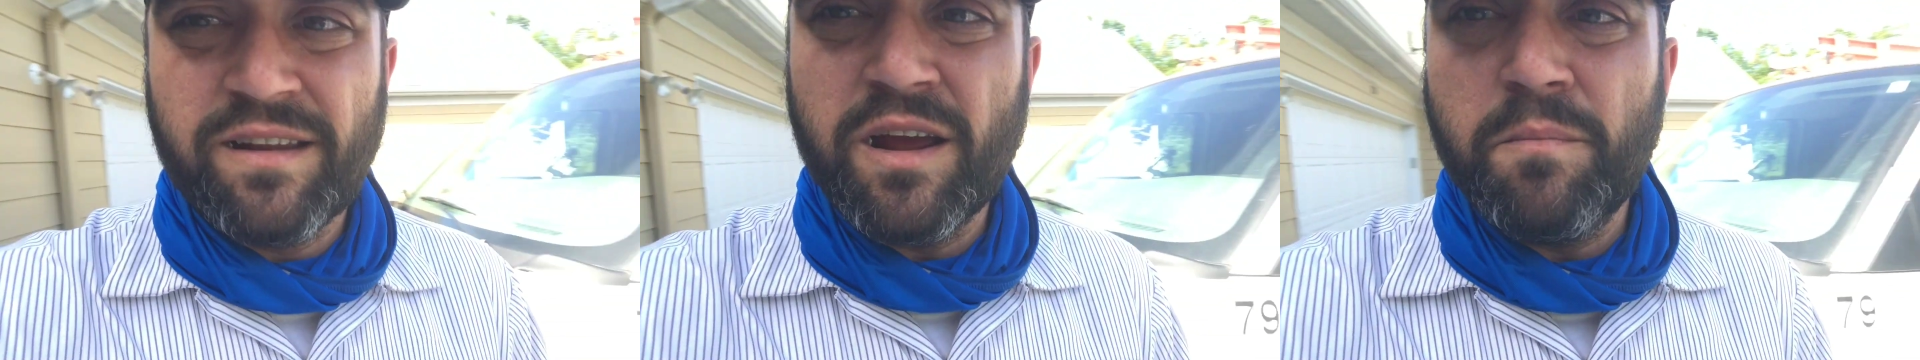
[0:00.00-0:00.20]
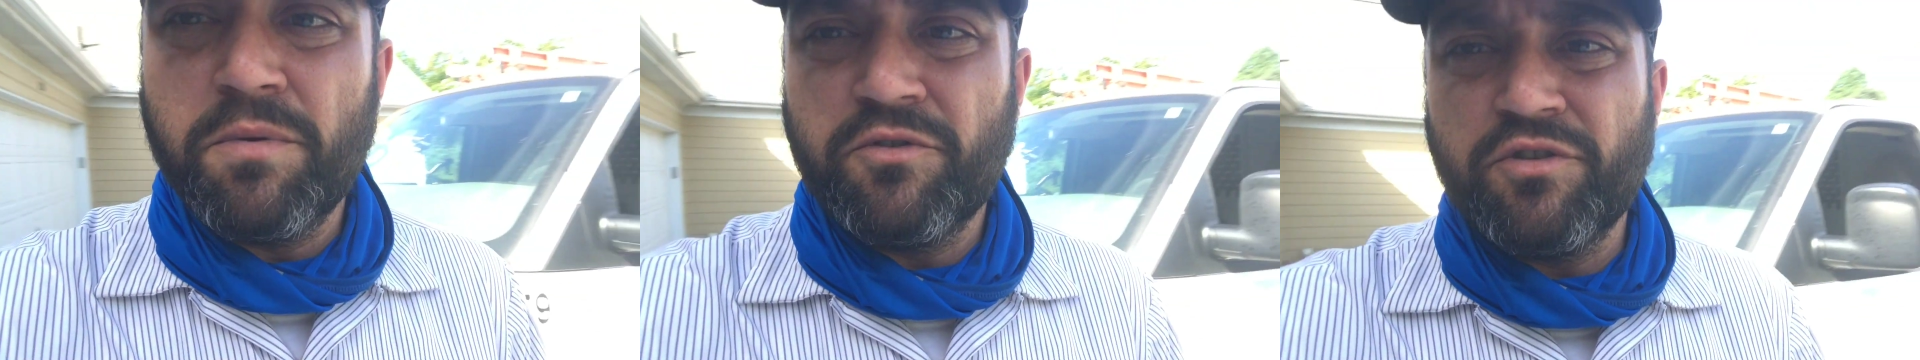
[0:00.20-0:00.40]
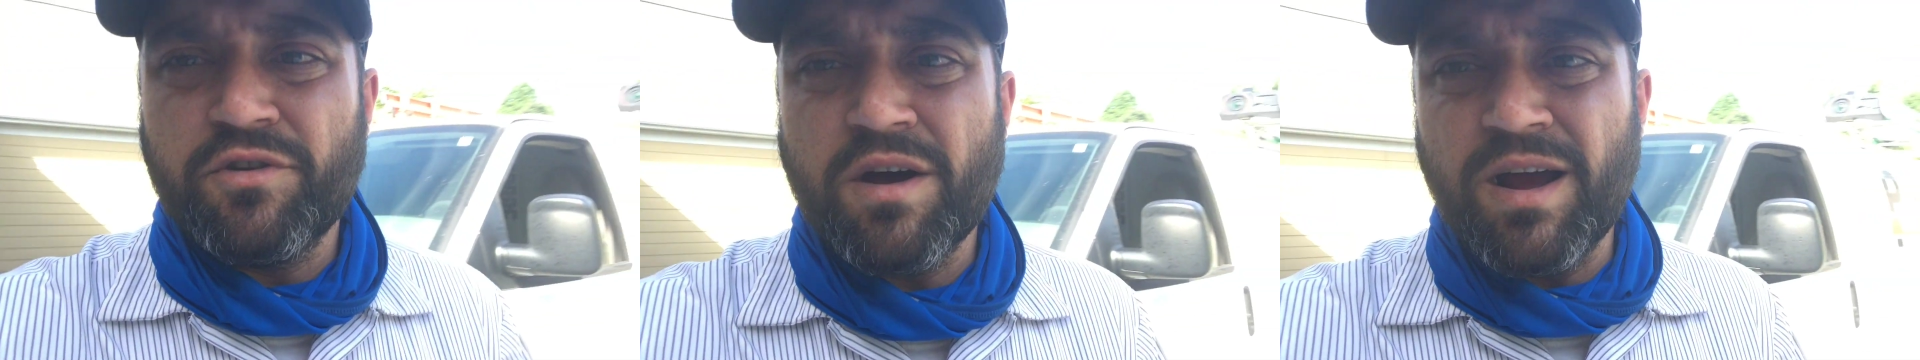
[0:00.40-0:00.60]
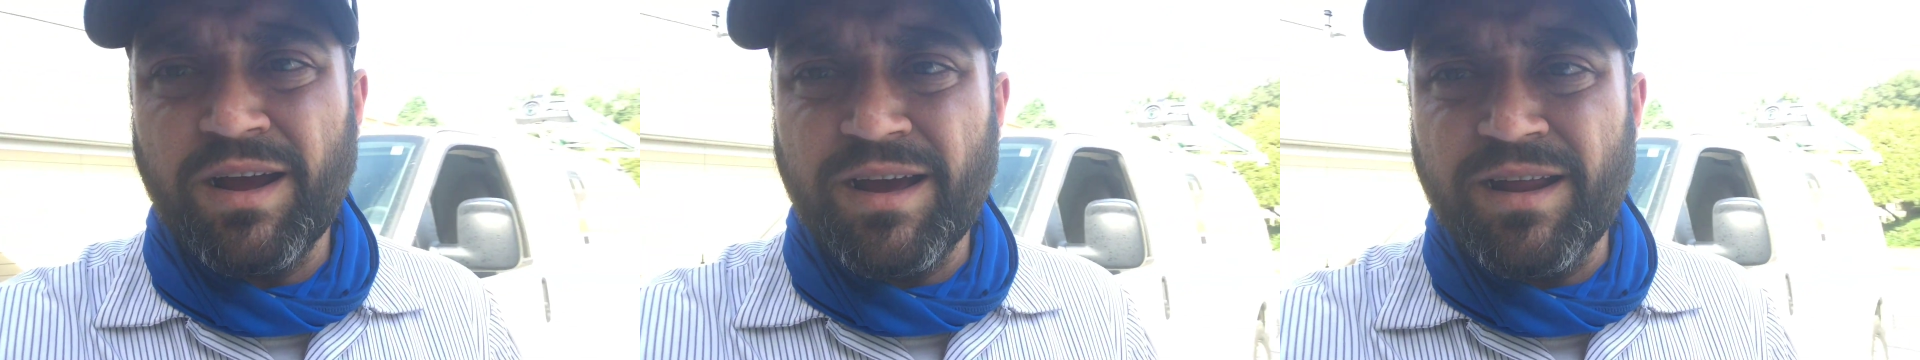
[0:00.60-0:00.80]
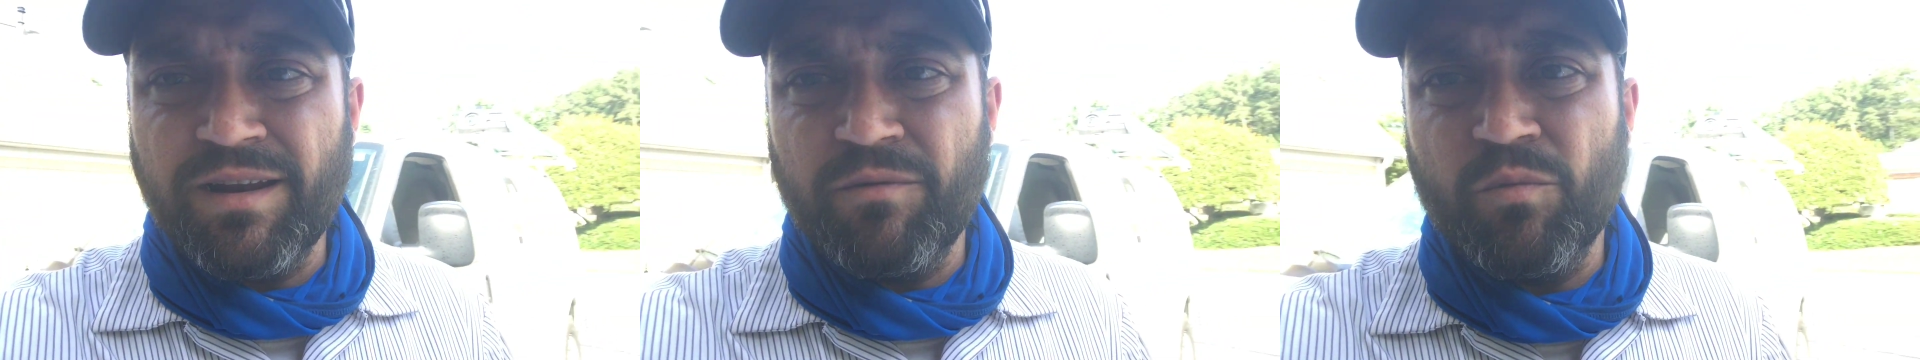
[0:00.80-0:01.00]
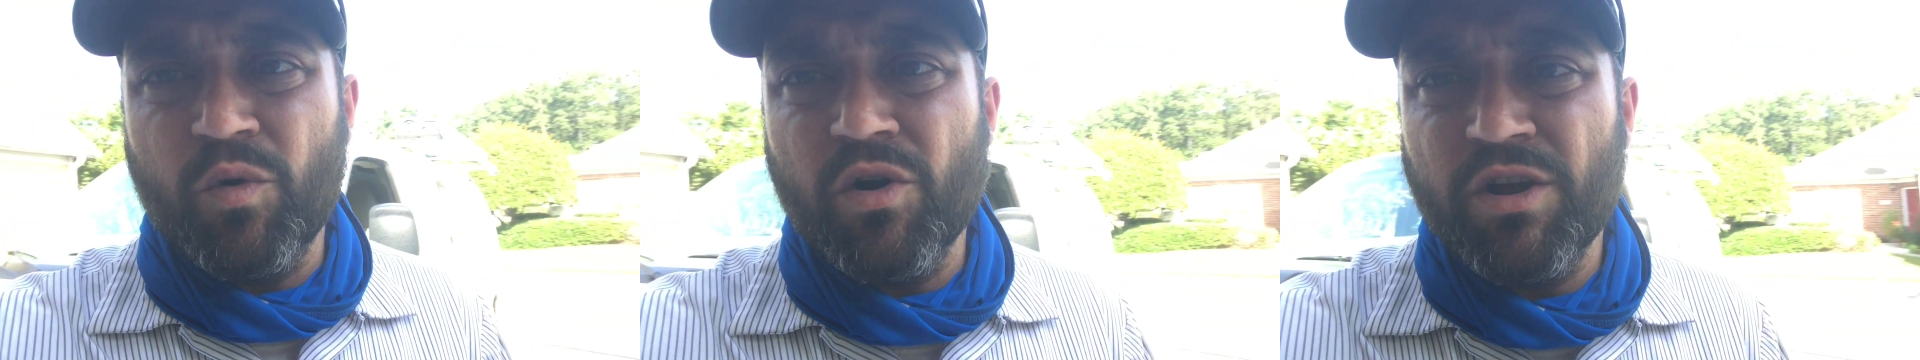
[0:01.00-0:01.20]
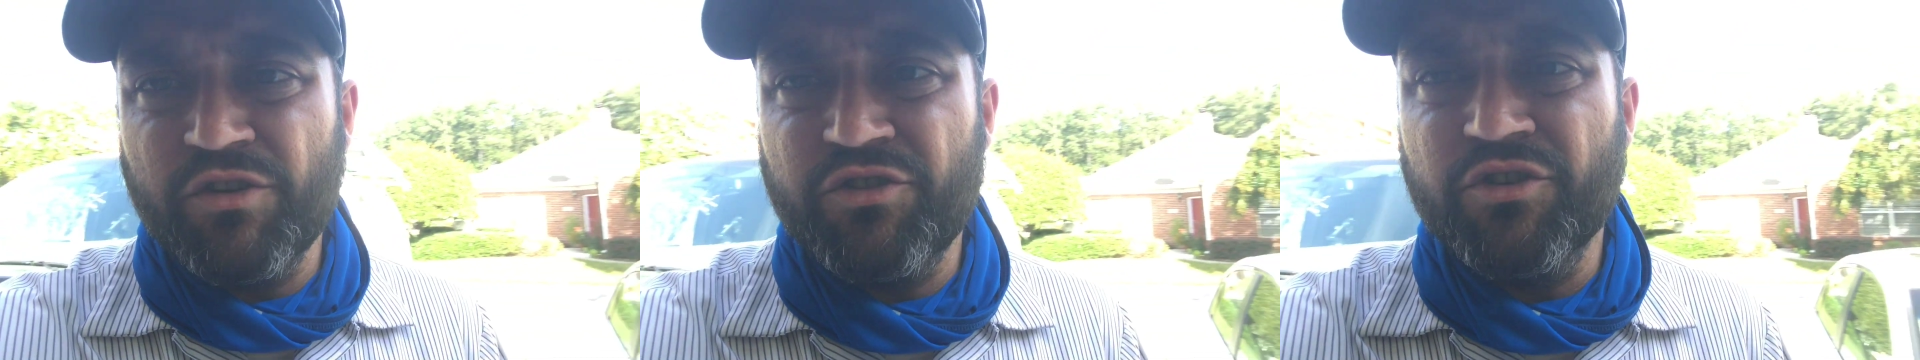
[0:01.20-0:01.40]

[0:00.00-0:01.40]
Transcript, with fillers: temperature not getting where it